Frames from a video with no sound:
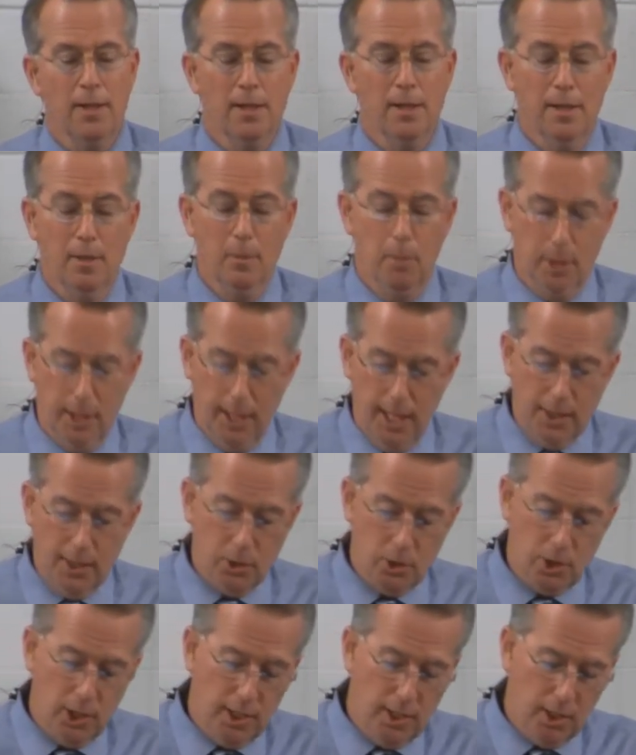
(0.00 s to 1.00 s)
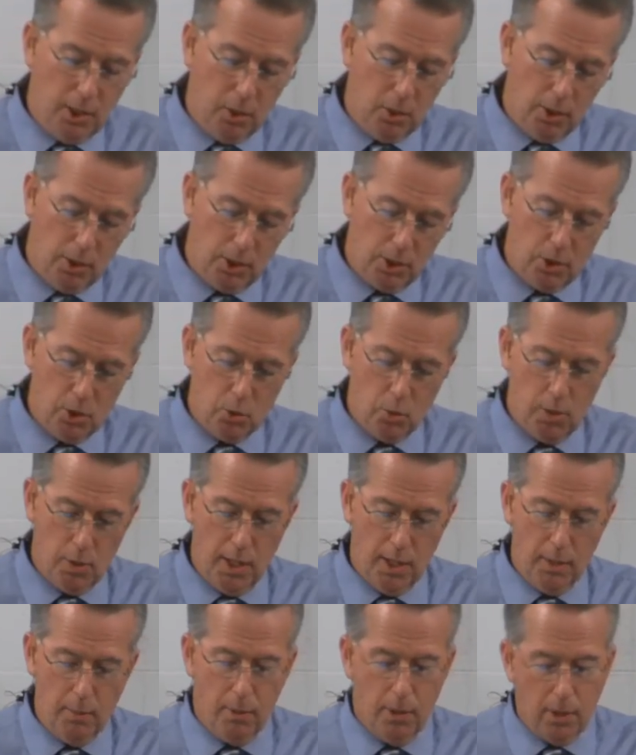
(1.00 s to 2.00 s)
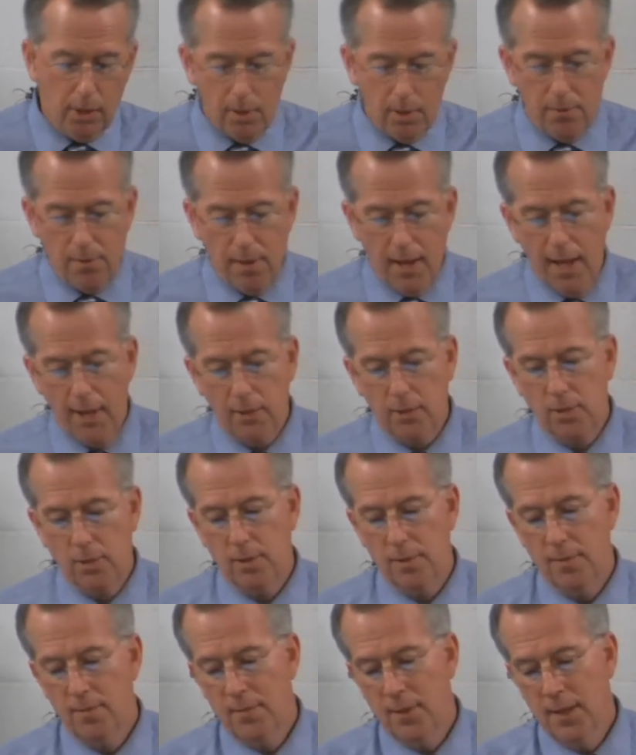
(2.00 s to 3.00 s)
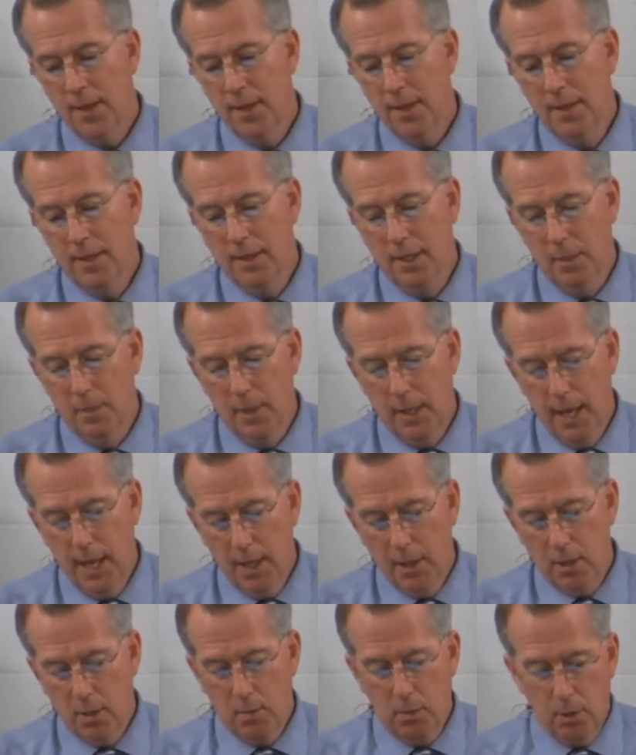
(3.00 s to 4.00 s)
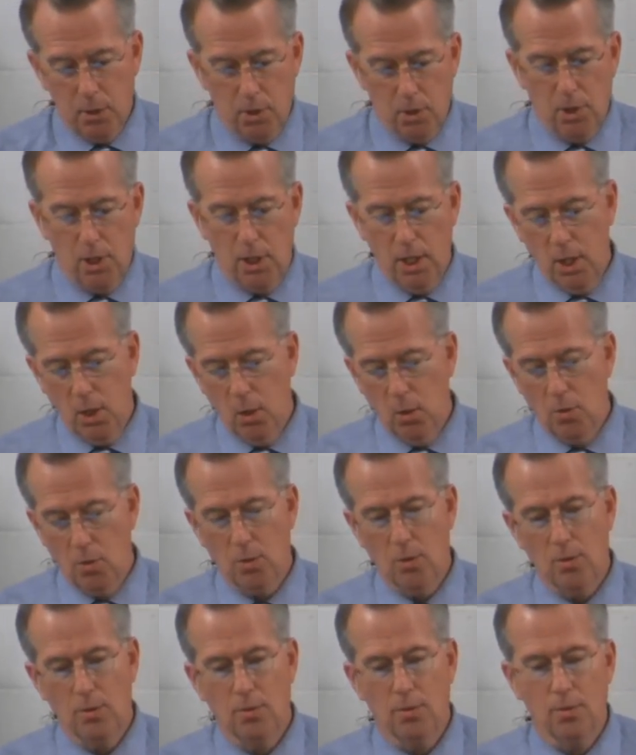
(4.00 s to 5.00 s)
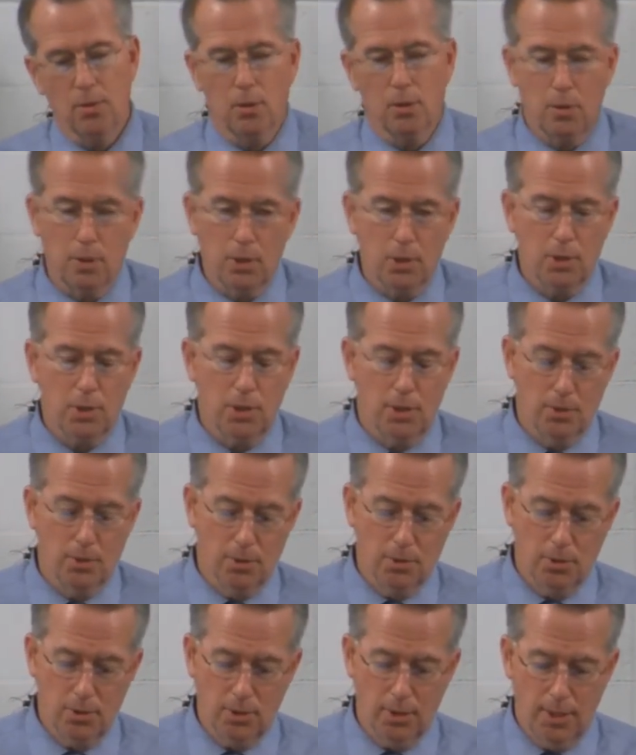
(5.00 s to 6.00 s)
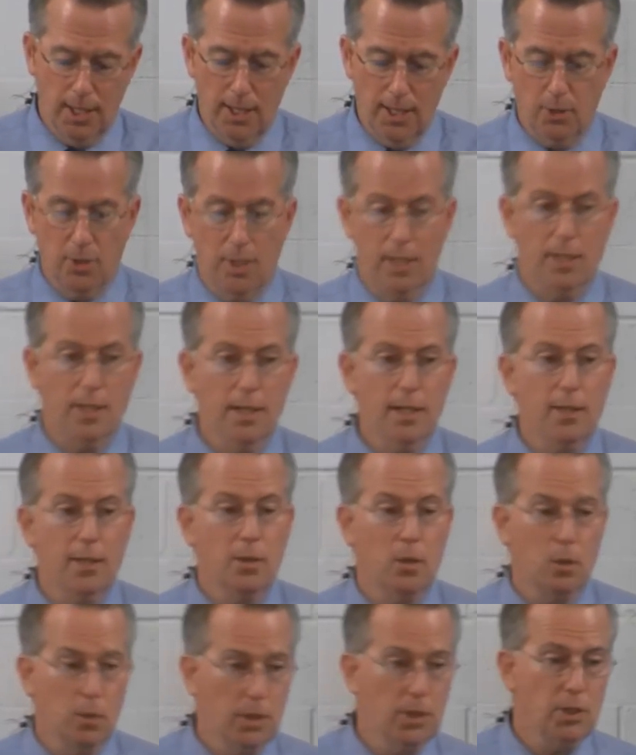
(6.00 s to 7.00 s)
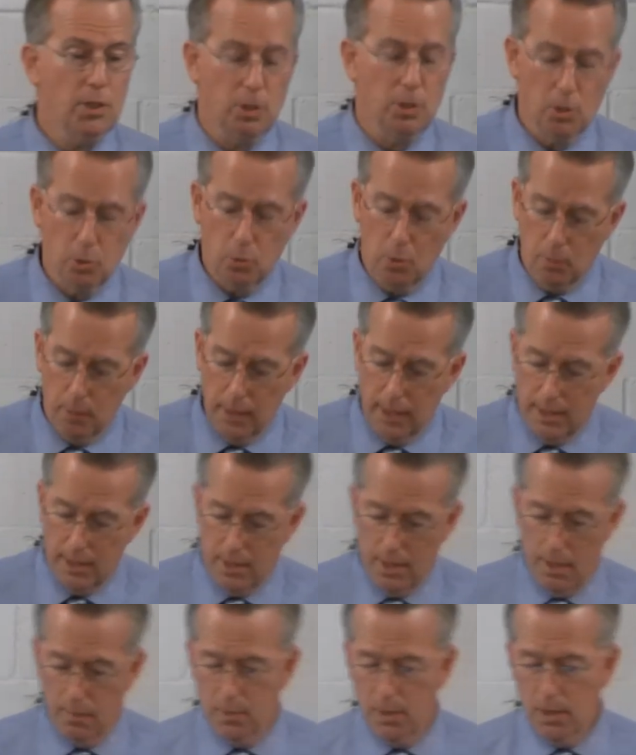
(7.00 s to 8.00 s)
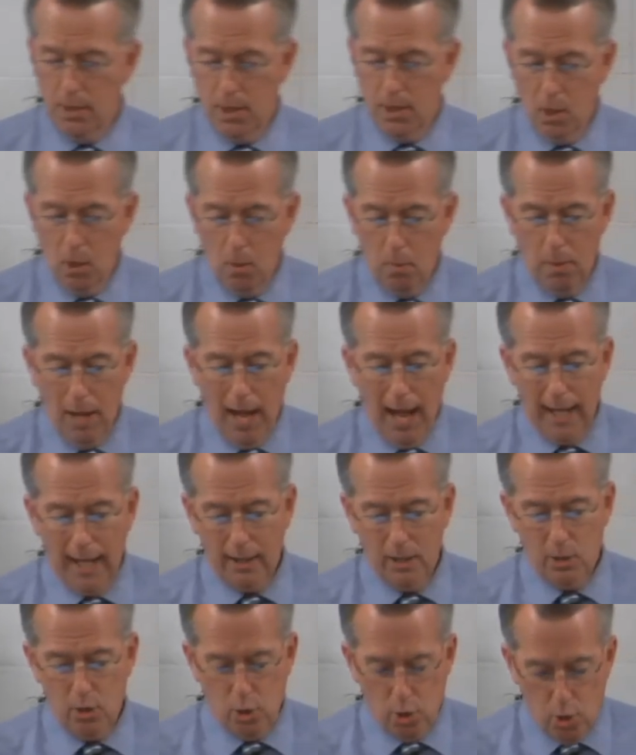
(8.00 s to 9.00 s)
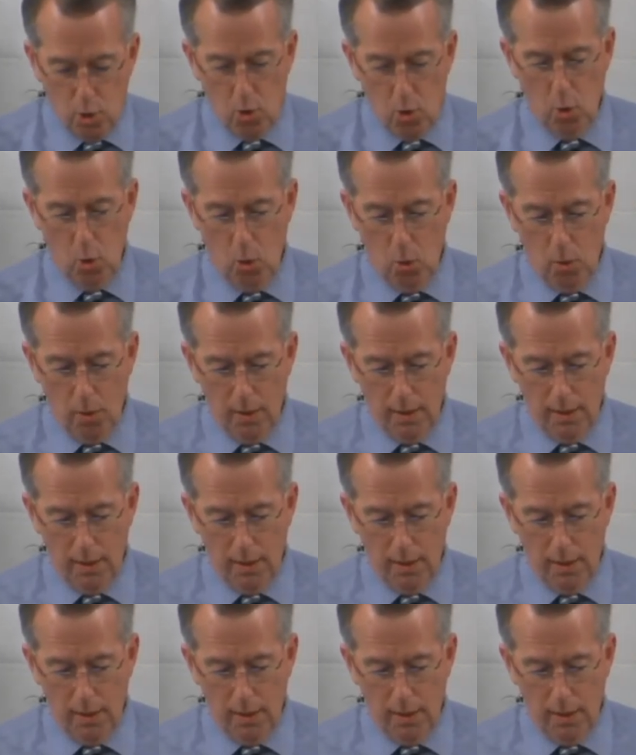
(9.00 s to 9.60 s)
But again, seeing that Christians were not a part of that, they began to persecute the Christians. And as they did, the Christians were being tempted to go back to